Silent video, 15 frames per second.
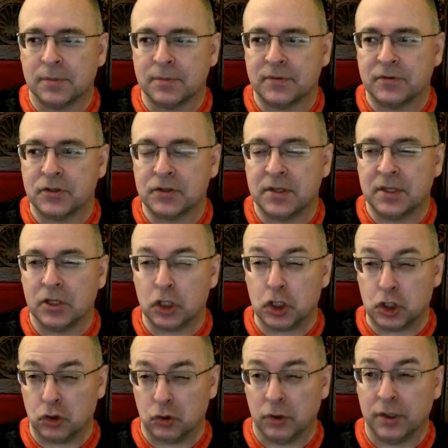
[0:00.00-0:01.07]
the
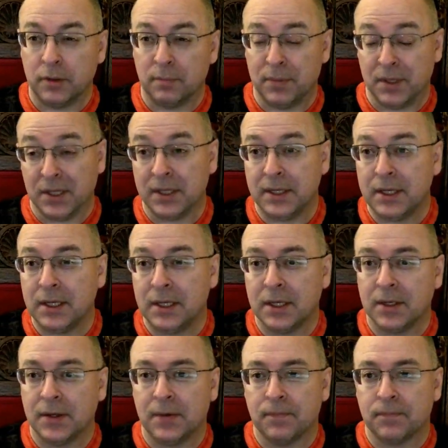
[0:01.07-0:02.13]
enjoyability
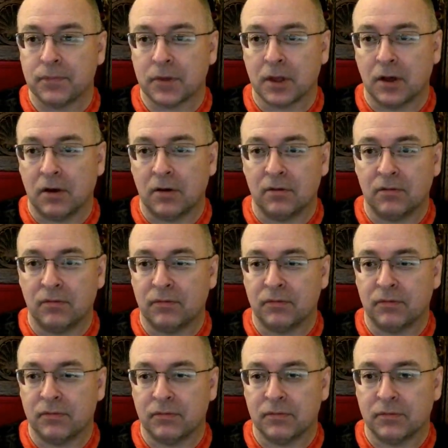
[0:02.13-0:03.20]
of
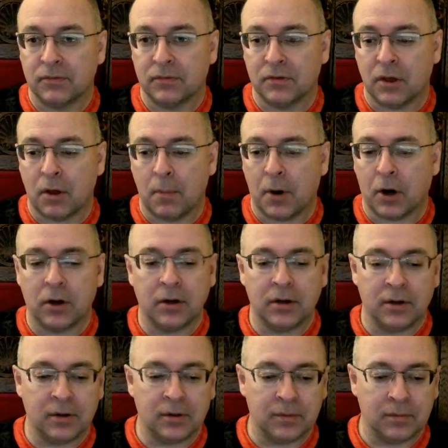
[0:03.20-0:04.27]
a Martin
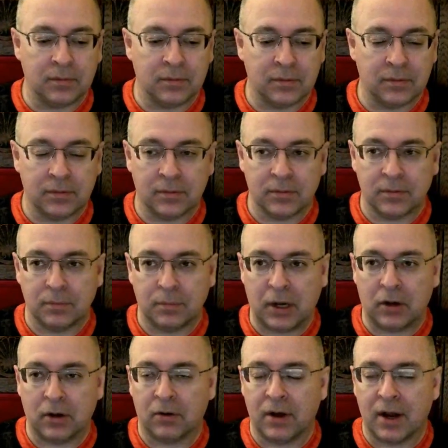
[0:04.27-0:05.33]

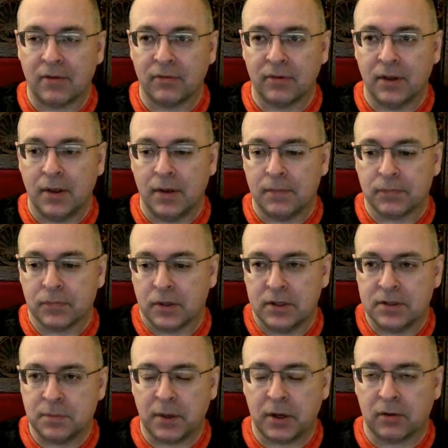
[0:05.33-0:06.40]
paragraph, he's a better
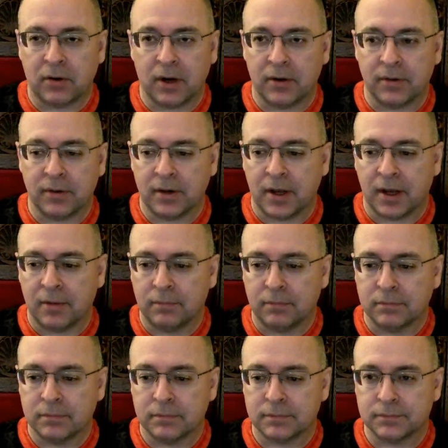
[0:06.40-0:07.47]
writer than I am.
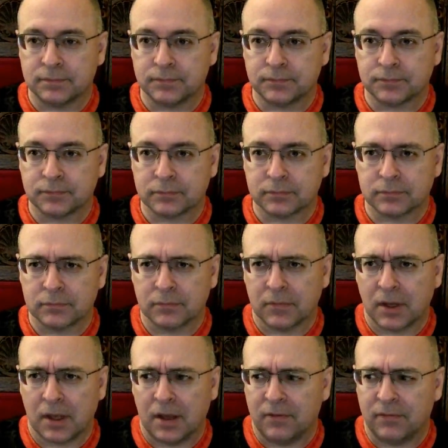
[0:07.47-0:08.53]
I have
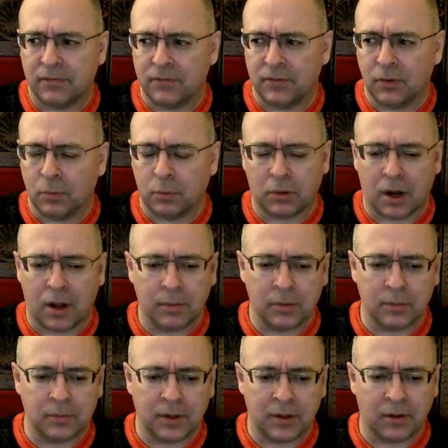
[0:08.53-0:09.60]
no problem at
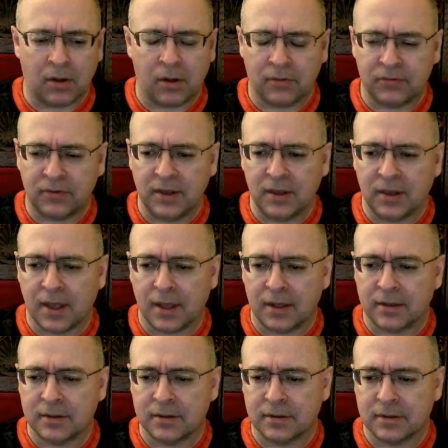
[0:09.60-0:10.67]
all seeing that.
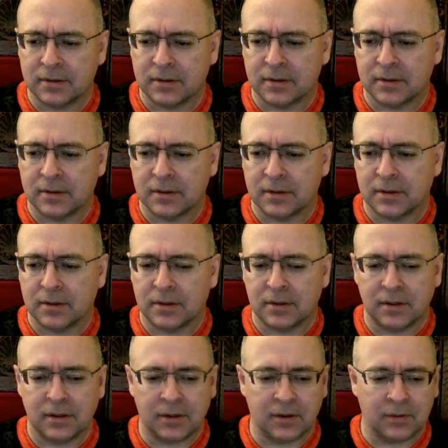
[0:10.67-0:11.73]
You
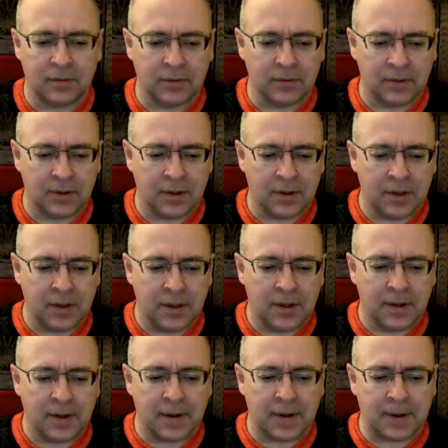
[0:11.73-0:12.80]
know,
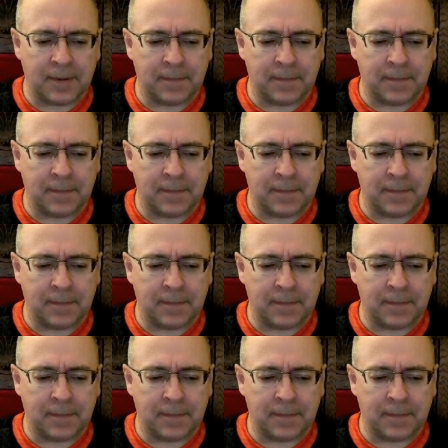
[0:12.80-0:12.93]
um,